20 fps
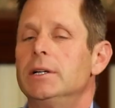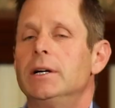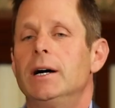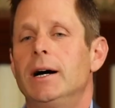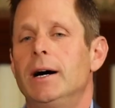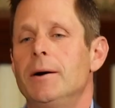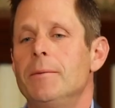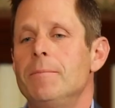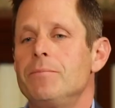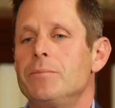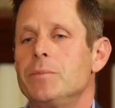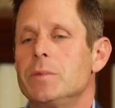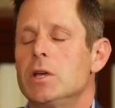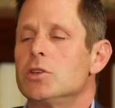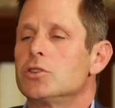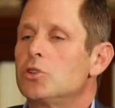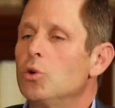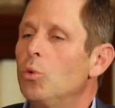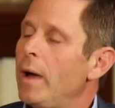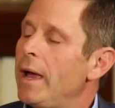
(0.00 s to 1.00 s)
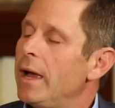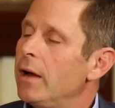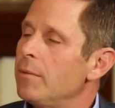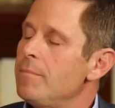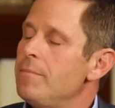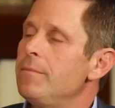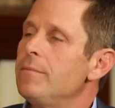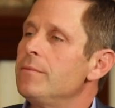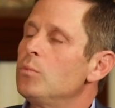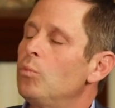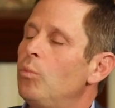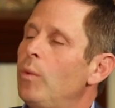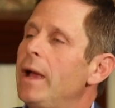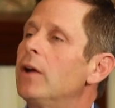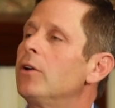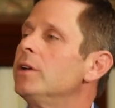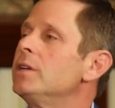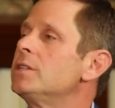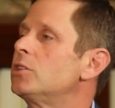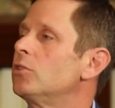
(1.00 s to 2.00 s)
Um, so where,
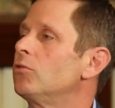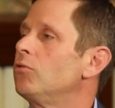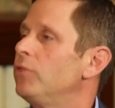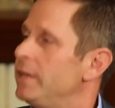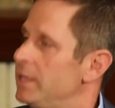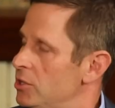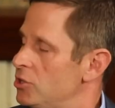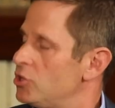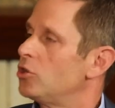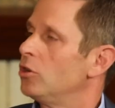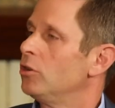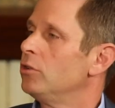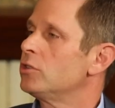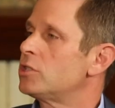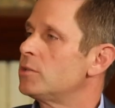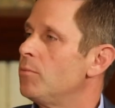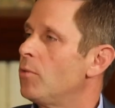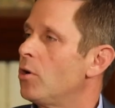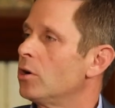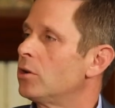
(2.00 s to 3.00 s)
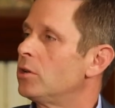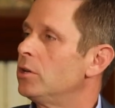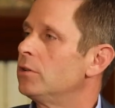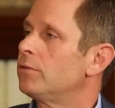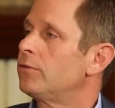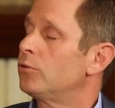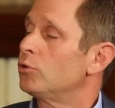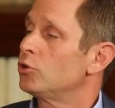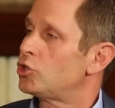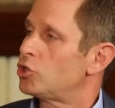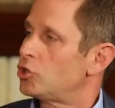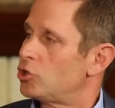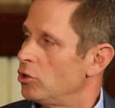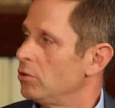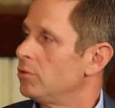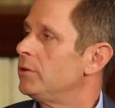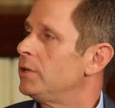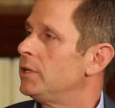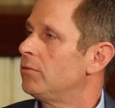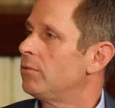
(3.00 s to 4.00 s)
where is the reinsurance market for
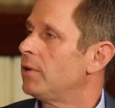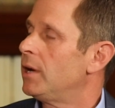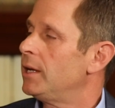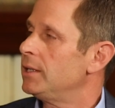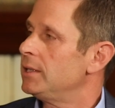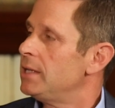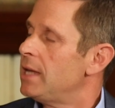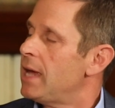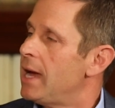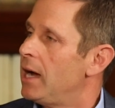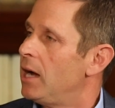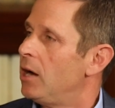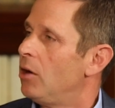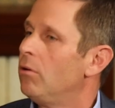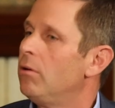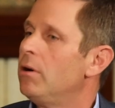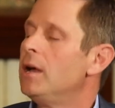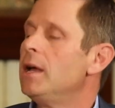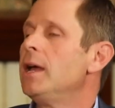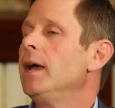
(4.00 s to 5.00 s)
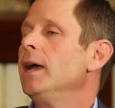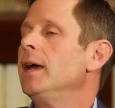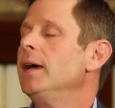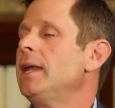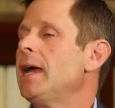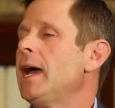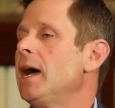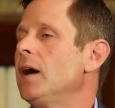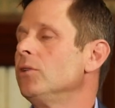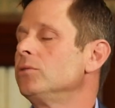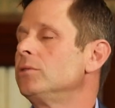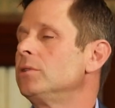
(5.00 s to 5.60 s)
surety right now, and how